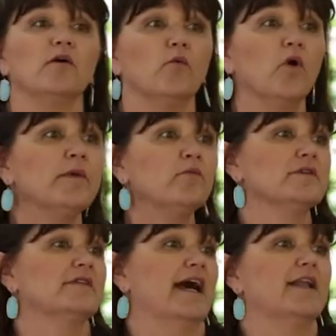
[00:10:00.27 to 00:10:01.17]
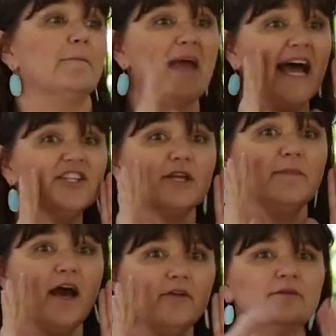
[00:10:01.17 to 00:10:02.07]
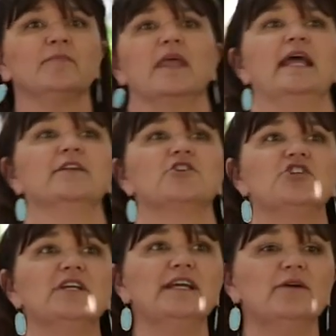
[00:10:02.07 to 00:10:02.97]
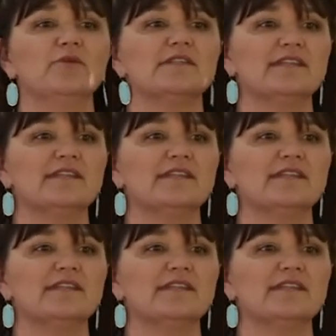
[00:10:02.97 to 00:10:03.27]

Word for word: A woman was at Magic Mountain, and she was